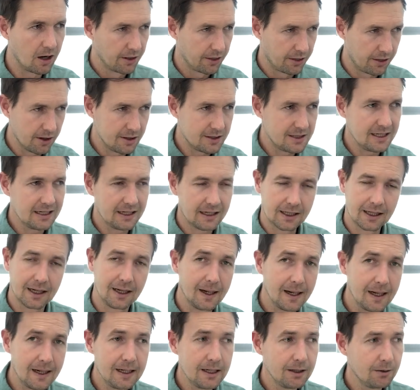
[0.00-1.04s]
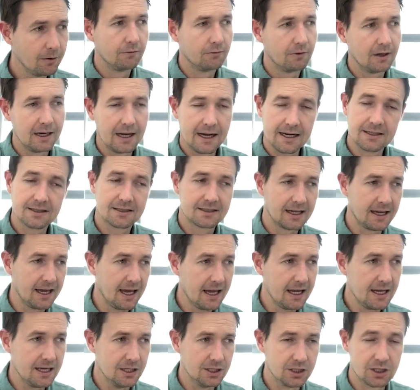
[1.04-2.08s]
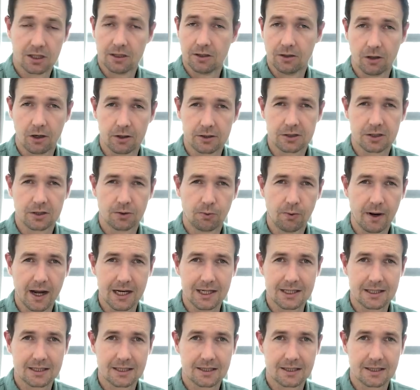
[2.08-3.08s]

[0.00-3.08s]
30 clearly relates to age, not to weight.